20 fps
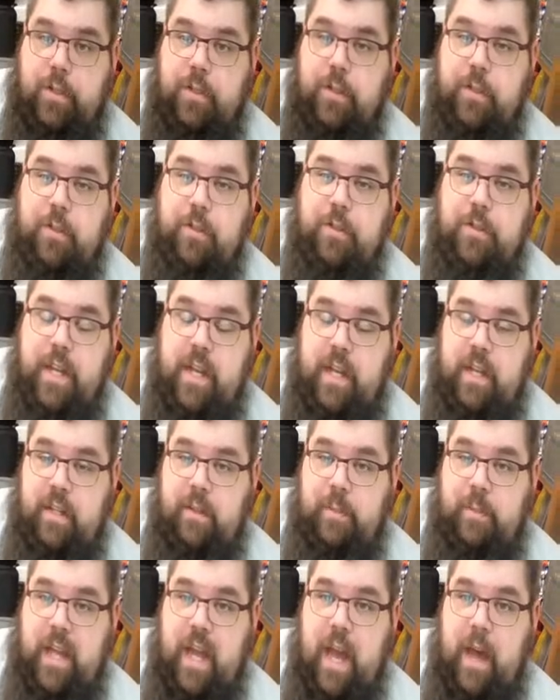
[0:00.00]
your Crusade to
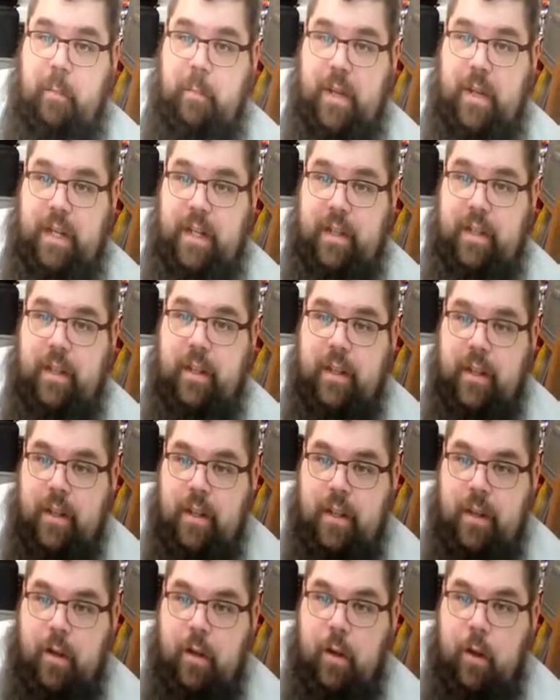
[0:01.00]
be happening
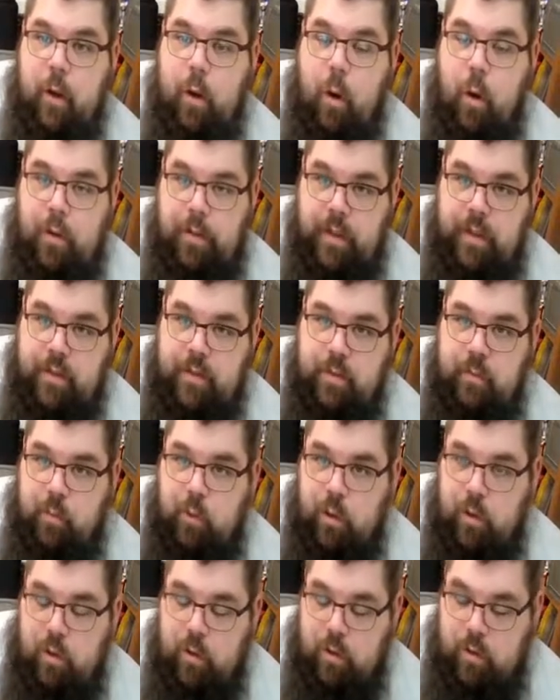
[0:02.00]
on this
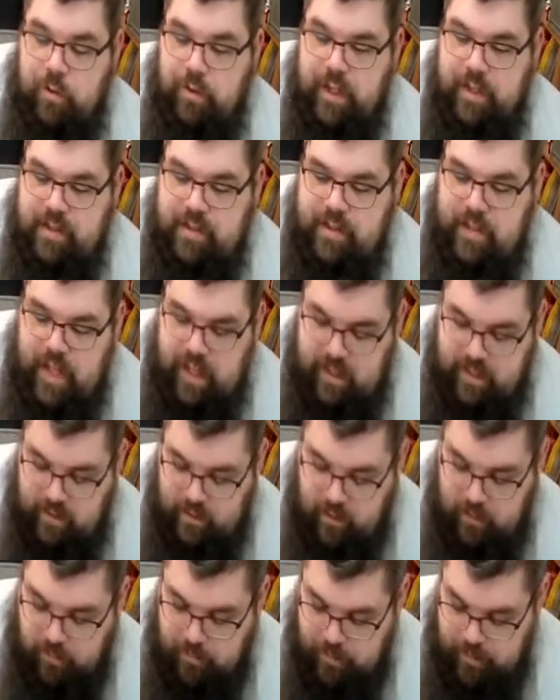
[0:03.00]
world that's taken
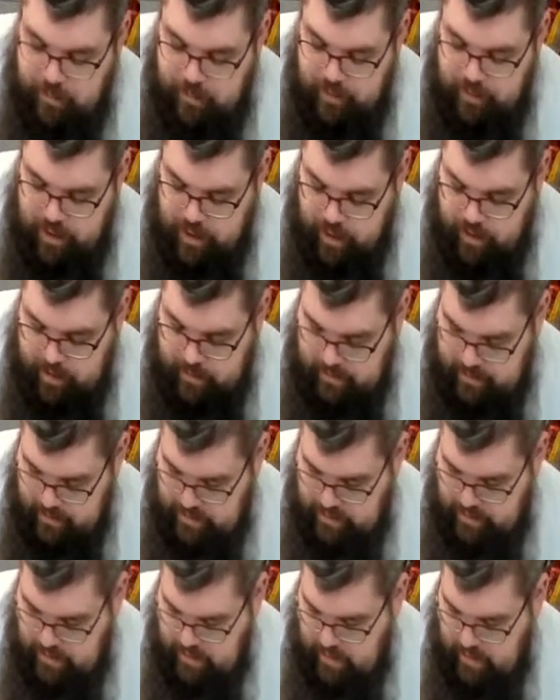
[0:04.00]
over and turned
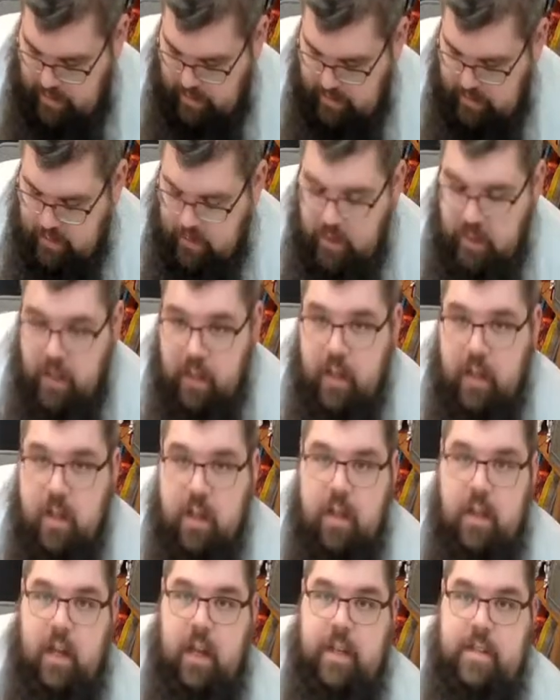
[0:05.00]
into, like,
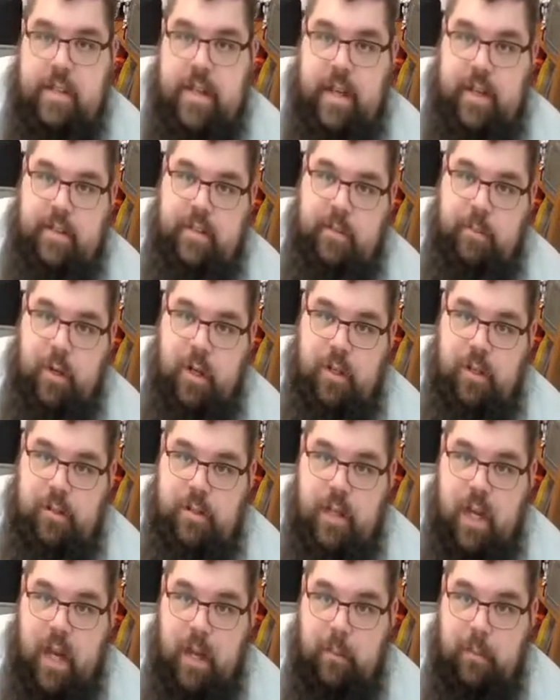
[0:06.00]
a sexy murder
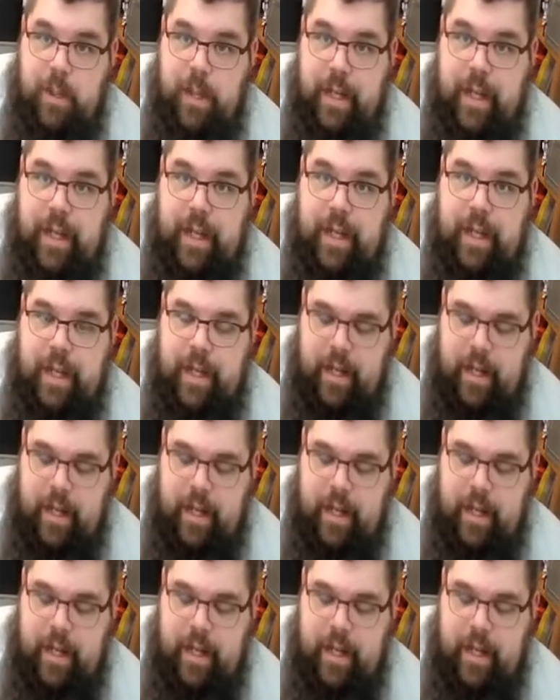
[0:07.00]
time planet,